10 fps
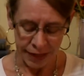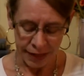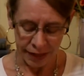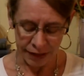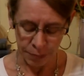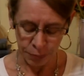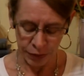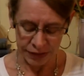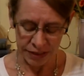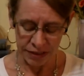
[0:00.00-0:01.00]
And the
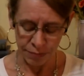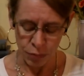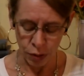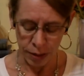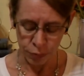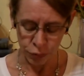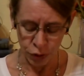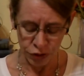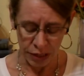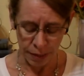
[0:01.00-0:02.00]
princes of Moab
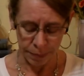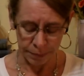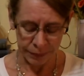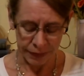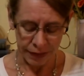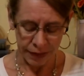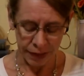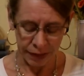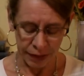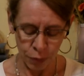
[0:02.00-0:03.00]
rose up,
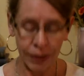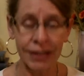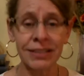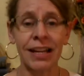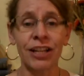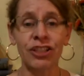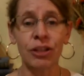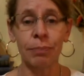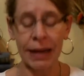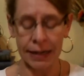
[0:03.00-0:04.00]
and they went unto
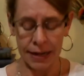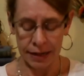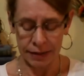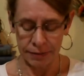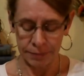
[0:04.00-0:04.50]
Balak,